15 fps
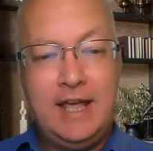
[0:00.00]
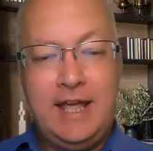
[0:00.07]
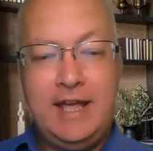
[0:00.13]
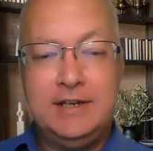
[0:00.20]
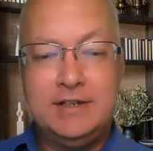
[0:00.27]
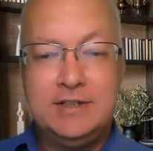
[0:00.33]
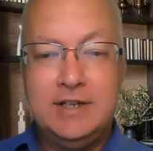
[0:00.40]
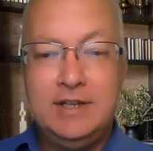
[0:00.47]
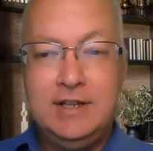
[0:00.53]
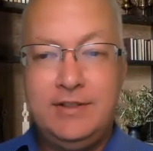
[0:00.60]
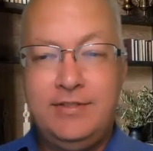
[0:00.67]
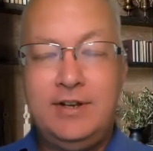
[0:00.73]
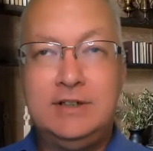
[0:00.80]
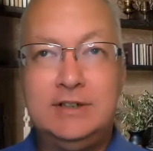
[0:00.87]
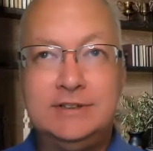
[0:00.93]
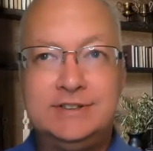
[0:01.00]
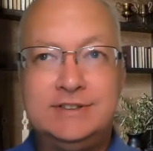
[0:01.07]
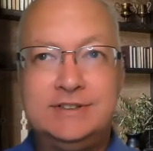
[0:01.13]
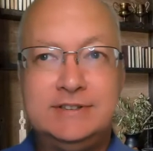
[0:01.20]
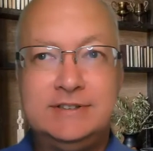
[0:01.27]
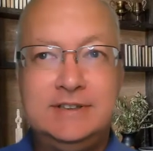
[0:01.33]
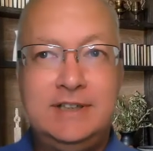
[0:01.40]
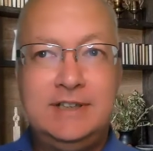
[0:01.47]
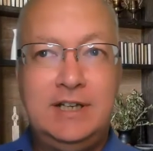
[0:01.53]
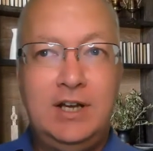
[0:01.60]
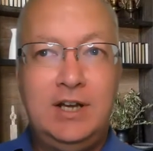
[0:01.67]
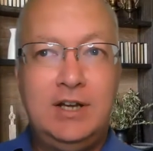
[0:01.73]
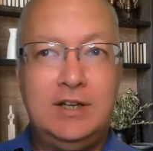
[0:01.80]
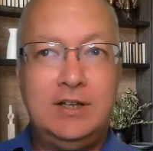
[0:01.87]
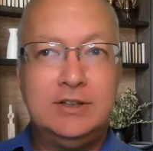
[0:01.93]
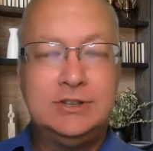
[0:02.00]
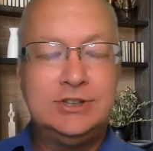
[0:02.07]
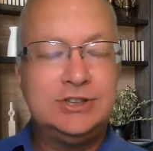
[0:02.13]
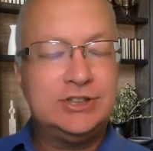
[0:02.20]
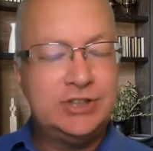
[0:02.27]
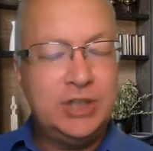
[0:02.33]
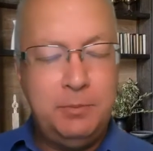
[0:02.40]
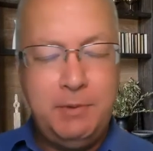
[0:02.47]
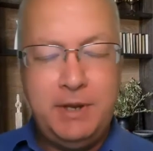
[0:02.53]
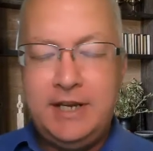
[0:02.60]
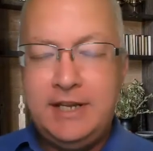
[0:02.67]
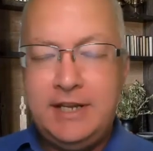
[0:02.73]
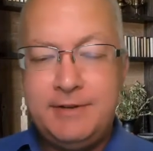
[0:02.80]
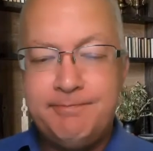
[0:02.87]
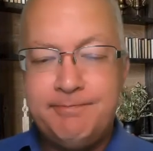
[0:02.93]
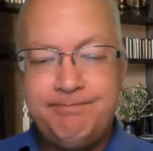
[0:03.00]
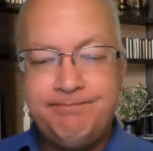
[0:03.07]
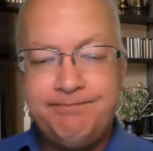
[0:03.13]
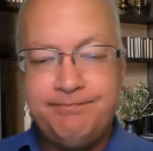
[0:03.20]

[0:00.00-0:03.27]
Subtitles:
And there's so many,